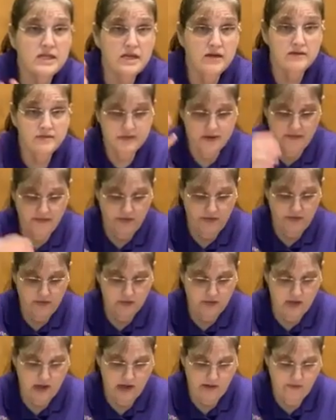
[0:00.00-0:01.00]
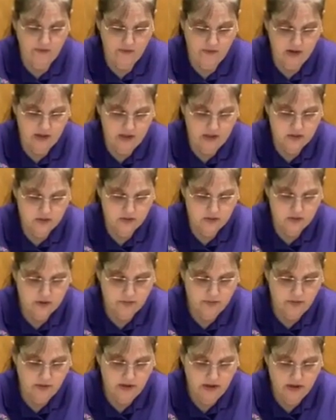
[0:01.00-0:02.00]
gifts if you like for Easter or
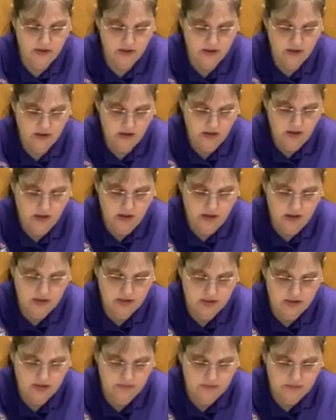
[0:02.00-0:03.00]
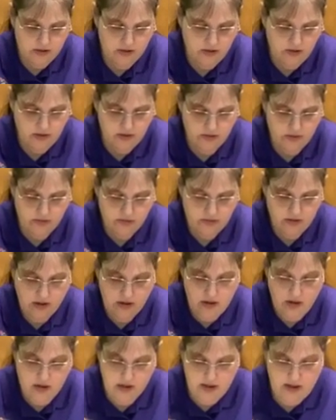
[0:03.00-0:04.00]
spring. It's up to you.
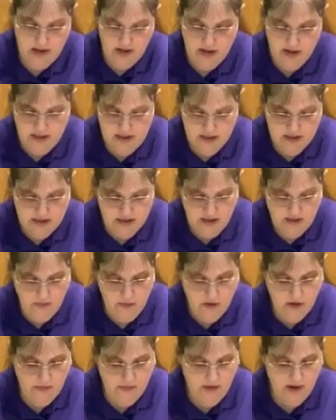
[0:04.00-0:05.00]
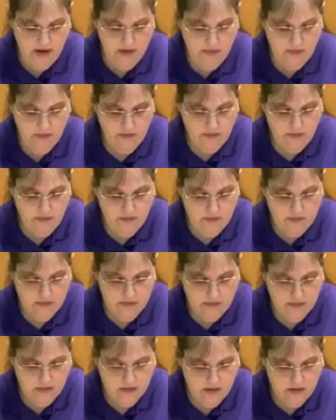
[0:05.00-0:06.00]
Now, I did see where my
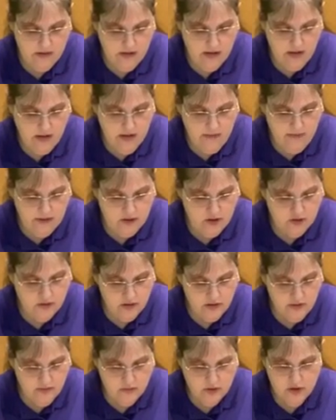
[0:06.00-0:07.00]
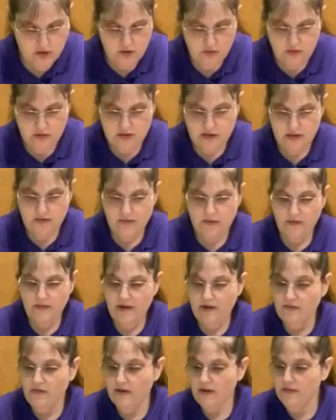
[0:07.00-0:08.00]
string was showing some of
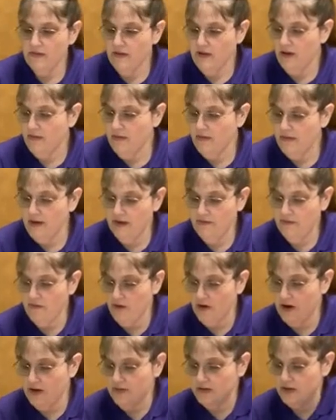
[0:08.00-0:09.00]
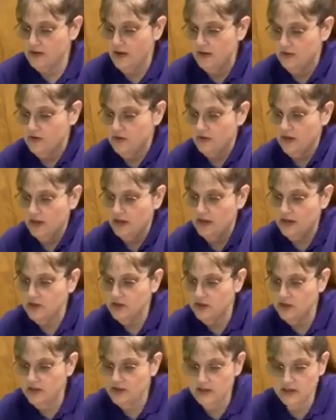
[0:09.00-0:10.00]
my my frame, so I was trying to
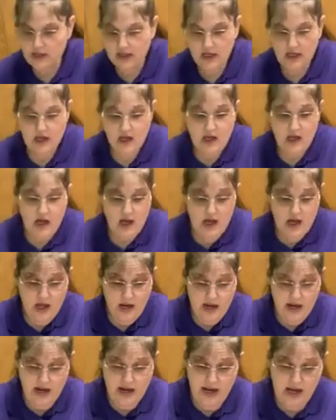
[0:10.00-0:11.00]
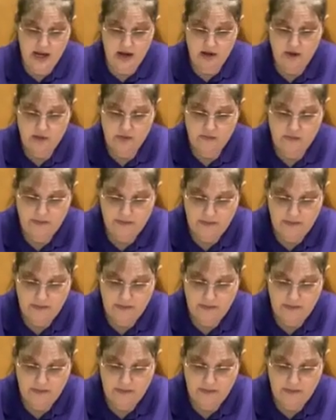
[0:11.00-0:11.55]
adjust it. Now,